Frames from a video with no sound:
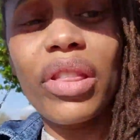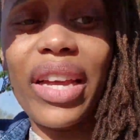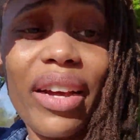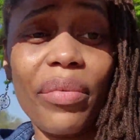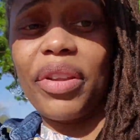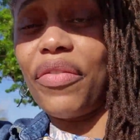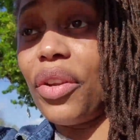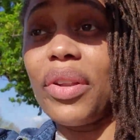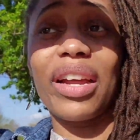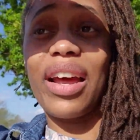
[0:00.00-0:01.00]
I'll be
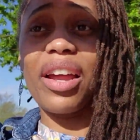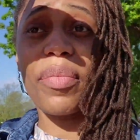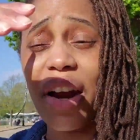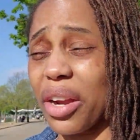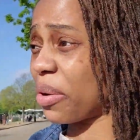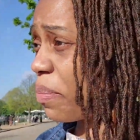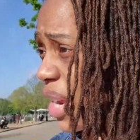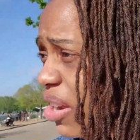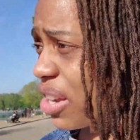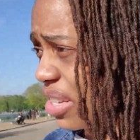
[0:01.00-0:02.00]
viewing at Hyde Park
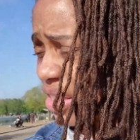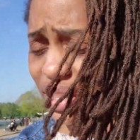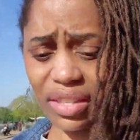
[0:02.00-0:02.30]
because